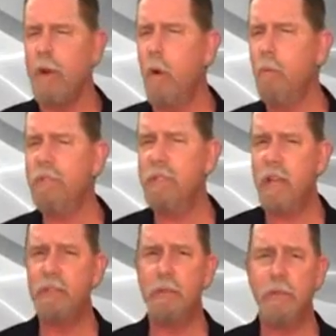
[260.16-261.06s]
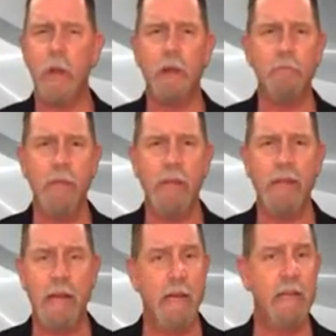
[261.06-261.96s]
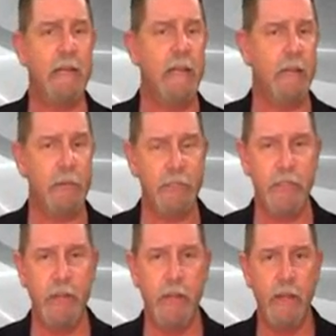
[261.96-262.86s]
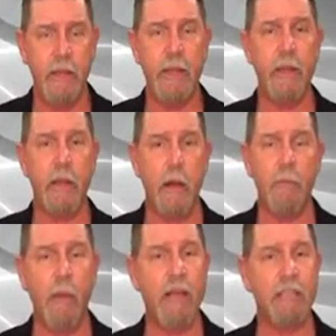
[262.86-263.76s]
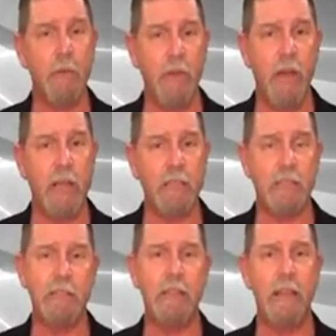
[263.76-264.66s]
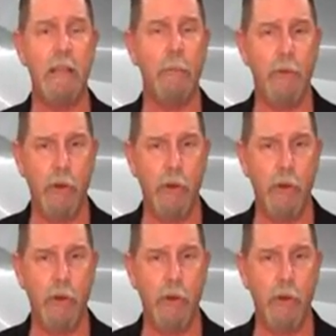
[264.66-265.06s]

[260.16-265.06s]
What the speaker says: But homosexuals are completely uninterested in compromising with us in